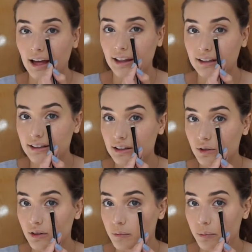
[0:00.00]
I like to
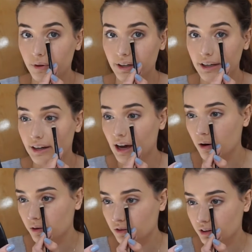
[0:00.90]
sort of bring it
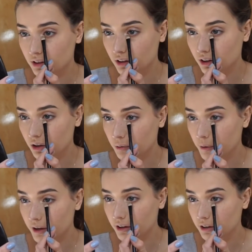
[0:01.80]
out just a little
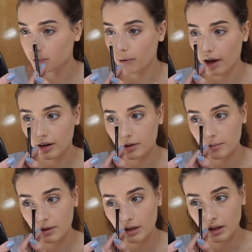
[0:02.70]
bit on the bottom,